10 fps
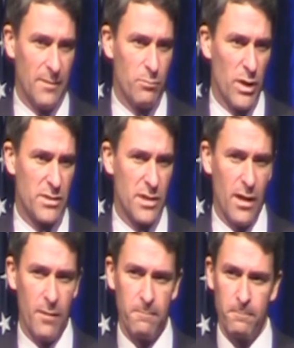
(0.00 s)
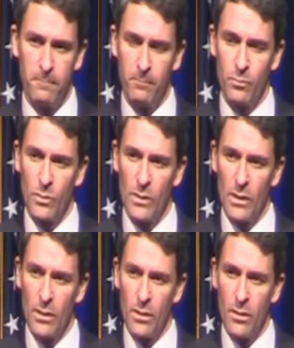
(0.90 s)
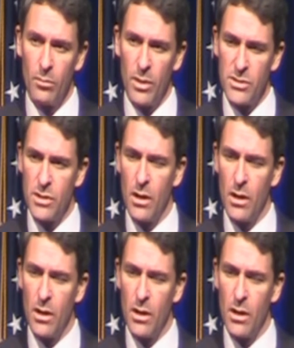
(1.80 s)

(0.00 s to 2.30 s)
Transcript: But. Uh, but